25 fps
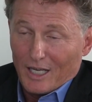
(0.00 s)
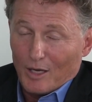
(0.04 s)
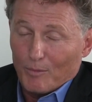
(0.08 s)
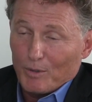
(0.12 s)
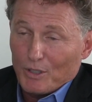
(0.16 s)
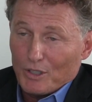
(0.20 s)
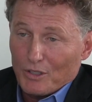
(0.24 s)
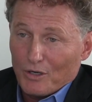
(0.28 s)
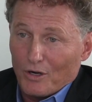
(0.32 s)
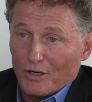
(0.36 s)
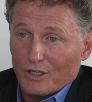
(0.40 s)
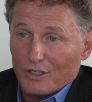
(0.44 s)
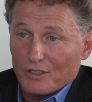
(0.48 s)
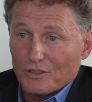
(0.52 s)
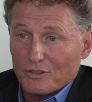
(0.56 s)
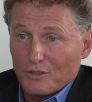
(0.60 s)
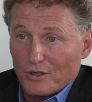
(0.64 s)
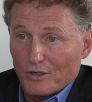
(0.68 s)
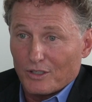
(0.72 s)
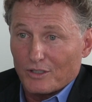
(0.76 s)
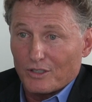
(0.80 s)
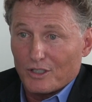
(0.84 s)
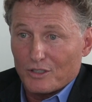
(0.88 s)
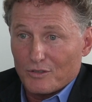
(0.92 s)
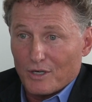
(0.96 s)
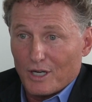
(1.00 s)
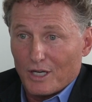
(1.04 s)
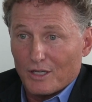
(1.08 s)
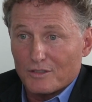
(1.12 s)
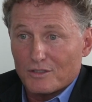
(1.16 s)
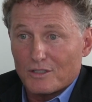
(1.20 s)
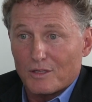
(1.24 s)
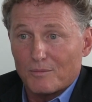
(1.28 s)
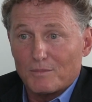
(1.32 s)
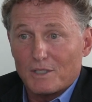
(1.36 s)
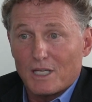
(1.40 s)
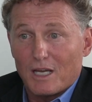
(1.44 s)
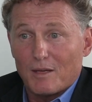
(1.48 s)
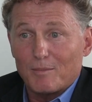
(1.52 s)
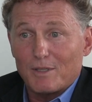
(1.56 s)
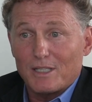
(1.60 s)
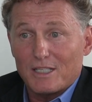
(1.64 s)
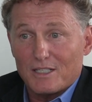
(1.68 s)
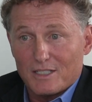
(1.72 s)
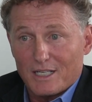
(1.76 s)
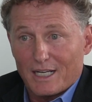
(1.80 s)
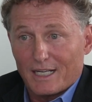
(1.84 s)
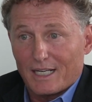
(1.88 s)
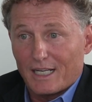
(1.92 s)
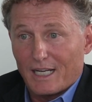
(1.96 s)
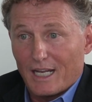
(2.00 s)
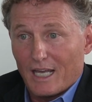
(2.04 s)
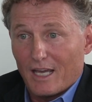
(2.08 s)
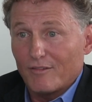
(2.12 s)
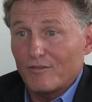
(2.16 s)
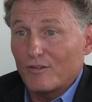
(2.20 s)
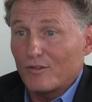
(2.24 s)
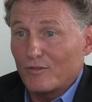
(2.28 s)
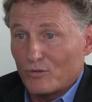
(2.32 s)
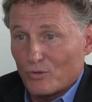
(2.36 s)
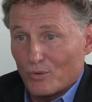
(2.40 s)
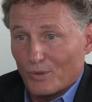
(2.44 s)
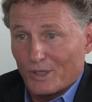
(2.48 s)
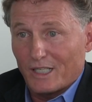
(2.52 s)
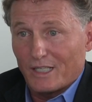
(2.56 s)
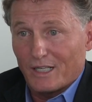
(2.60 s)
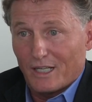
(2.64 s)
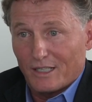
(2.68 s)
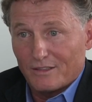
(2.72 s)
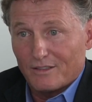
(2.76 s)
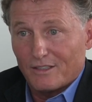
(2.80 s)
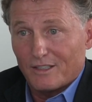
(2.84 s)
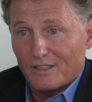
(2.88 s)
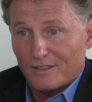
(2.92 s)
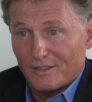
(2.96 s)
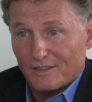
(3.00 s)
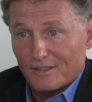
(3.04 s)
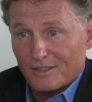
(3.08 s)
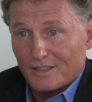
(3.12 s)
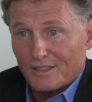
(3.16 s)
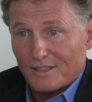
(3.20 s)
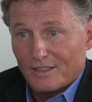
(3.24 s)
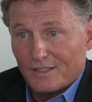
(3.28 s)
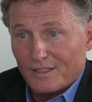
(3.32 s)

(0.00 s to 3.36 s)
and we target starting the trial sometime in the second half of 2019.